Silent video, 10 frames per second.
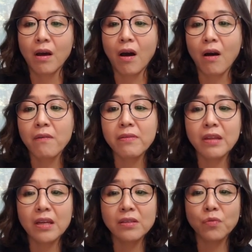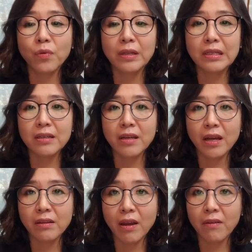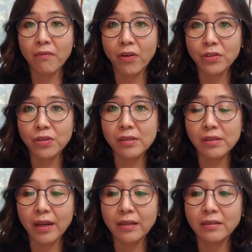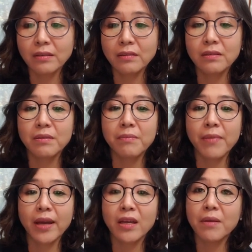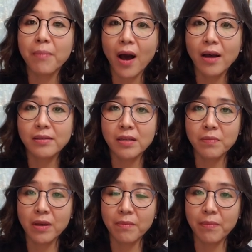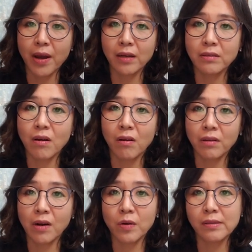All of these will create a virtuous cycle, making positive impact on our